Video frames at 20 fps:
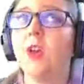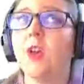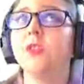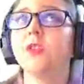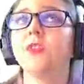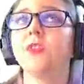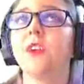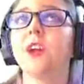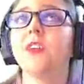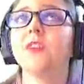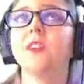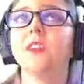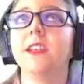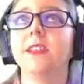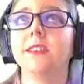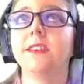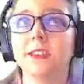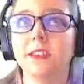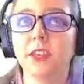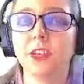So if I have
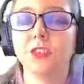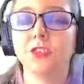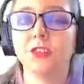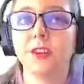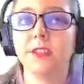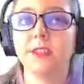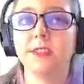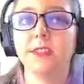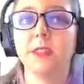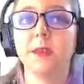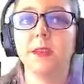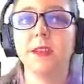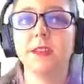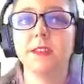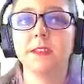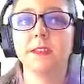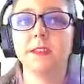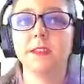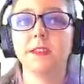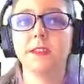less electrons,
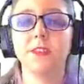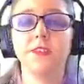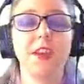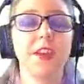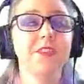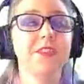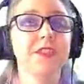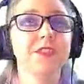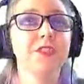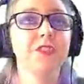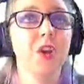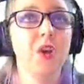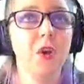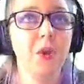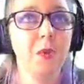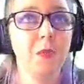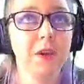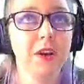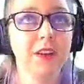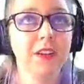if I have less
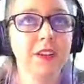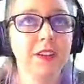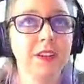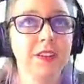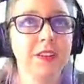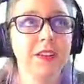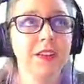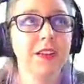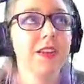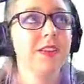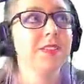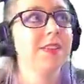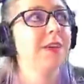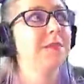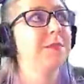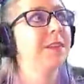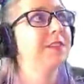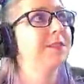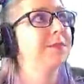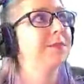homework, that
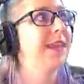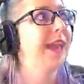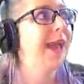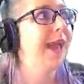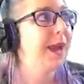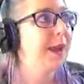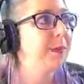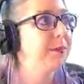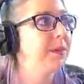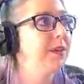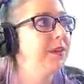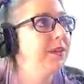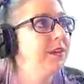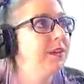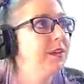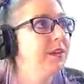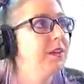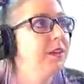makes me happy.